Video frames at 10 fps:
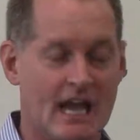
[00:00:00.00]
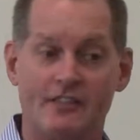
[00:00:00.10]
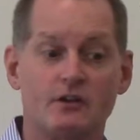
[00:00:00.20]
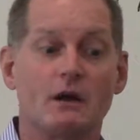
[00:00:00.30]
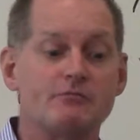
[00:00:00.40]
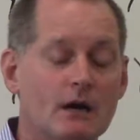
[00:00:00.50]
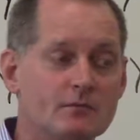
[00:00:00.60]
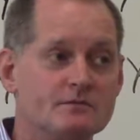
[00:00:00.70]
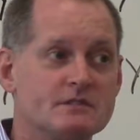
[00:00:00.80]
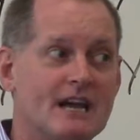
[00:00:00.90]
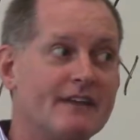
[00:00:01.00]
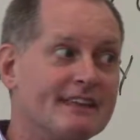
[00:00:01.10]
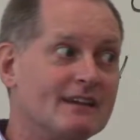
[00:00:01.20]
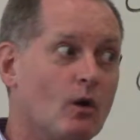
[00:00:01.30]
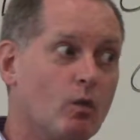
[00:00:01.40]
And they're not problems, I
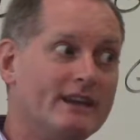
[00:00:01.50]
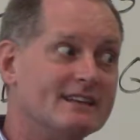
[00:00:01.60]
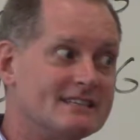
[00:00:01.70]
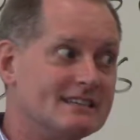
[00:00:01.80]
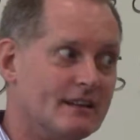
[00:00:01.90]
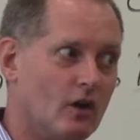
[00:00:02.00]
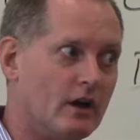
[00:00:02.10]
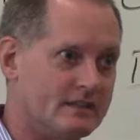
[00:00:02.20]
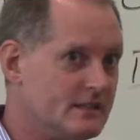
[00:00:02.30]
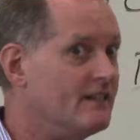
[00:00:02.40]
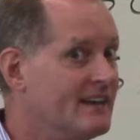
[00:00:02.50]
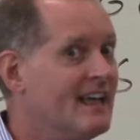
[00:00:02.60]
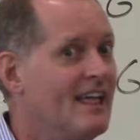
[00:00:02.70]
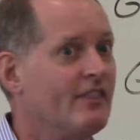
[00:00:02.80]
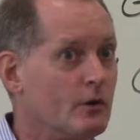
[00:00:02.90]
think, weakness in the law itself.
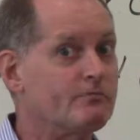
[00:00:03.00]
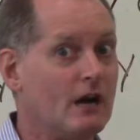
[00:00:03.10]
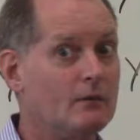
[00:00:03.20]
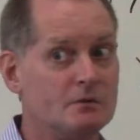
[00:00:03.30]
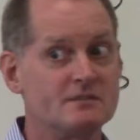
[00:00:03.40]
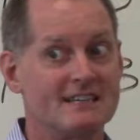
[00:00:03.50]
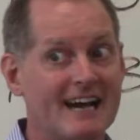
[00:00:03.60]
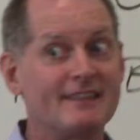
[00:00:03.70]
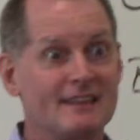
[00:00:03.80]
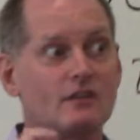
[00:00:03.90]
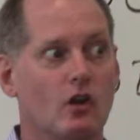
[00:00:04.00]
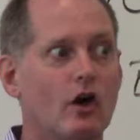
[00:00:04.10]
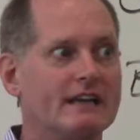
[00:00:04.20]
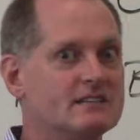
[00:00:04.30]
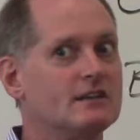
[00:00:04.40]
There are problems that I think the
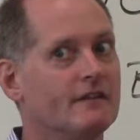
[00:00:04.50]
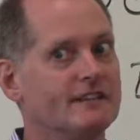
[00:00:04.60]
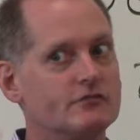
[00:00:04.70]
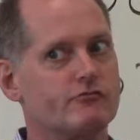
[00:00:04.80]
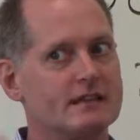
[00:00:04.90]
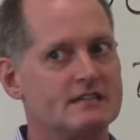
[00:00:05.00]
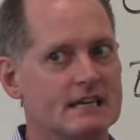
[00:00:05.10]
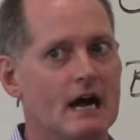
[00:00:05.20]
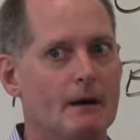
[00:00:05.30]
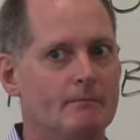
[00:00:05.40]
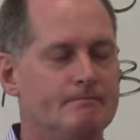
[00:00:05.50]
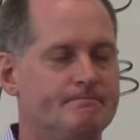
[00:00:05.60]
law itself is raising up.